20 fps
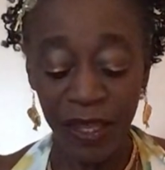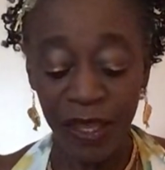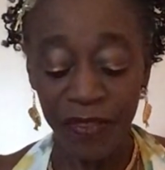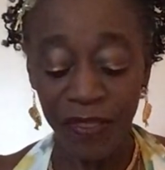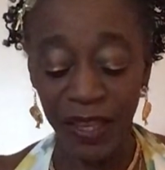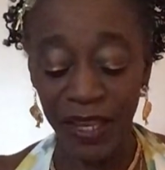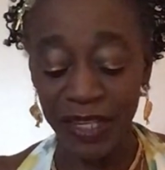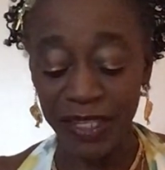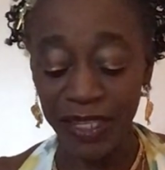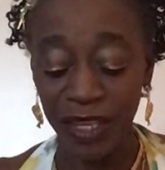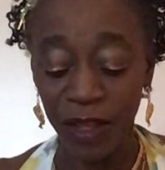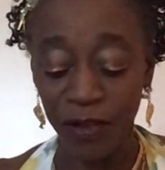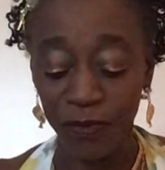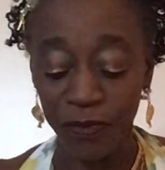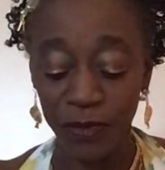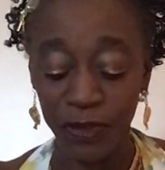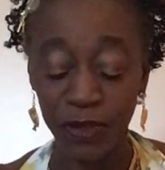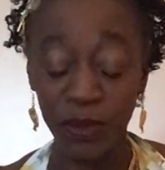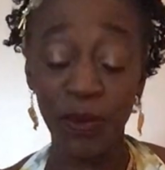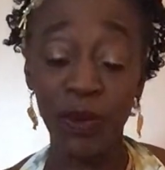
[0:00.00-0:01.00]
that is
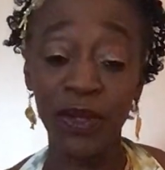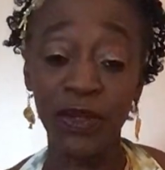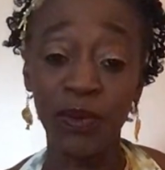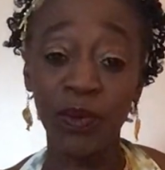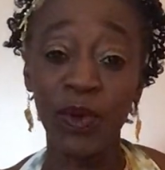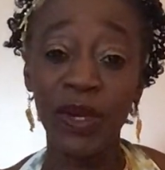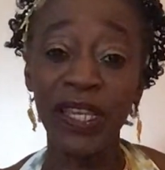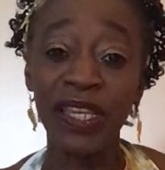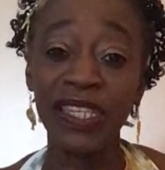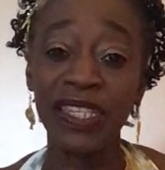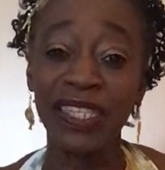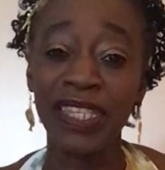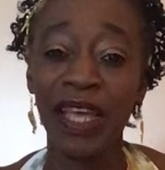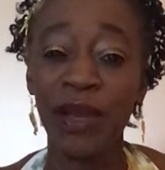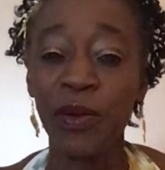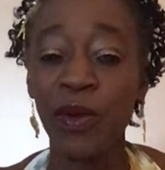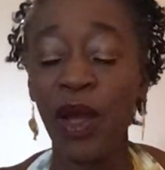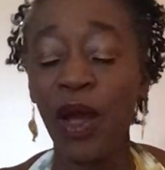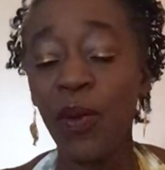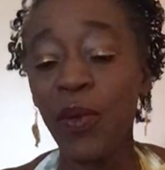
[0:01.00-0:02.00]
helpful to us? What is that?
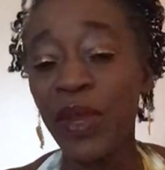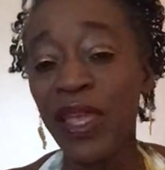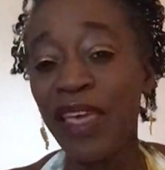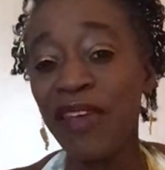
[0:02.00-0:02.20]
Are we